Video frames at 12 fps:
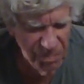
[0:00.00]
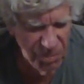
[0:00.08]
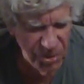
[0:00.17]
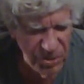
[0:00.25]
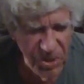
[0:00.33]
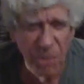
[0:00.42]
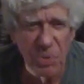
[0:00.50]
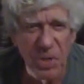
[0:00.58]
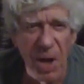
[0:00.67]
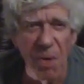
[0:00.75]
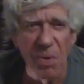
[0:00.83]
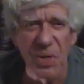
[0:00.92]
but she was
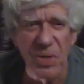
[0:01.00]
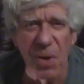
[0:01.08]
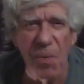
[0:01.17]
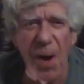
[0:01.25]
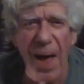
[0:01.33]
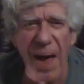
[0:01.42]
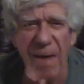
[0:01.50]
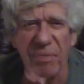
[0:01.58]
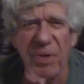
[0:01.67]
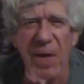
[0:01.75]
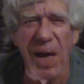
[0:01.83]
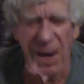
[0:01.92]
known as old half
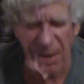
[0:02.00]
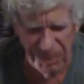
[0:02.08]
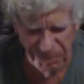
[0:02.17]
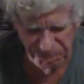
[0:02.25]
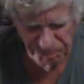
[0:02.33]
a dollar.